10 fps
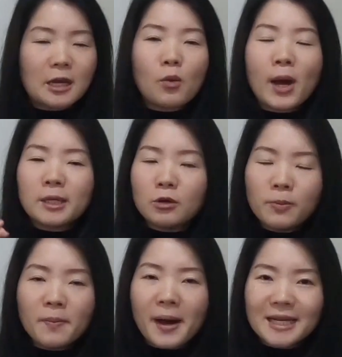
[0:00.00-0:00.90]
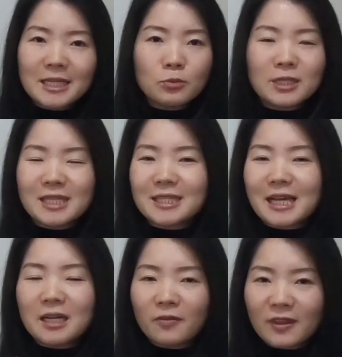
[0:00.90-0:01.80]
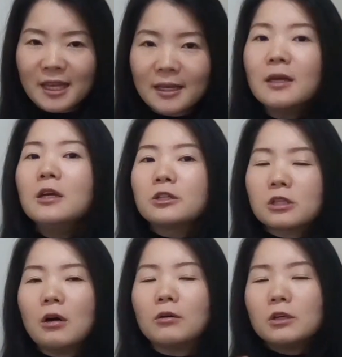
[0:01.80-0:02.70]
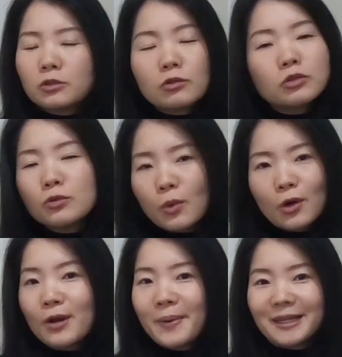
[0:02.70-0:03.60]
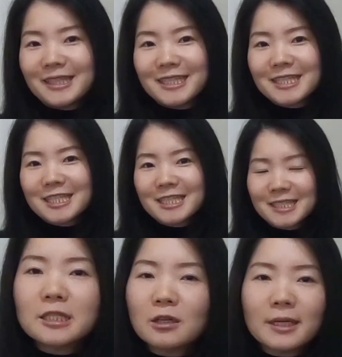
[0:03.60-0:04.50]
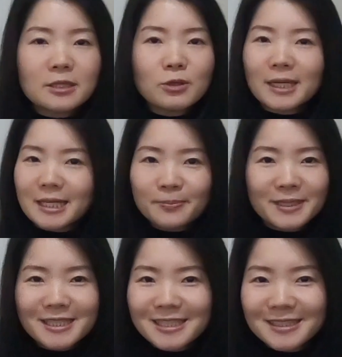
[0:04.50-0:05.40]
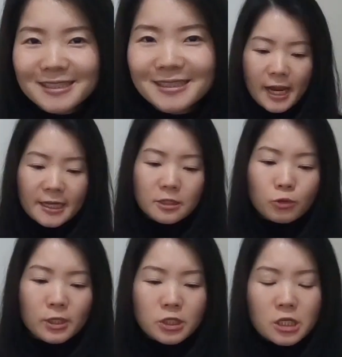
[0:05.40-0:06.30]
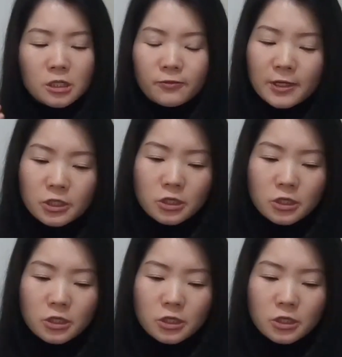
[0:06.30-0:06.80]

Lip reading: they're quite open-minded with this kind of thing. So don't you worry about this, as long as you're a nice person. Next question is from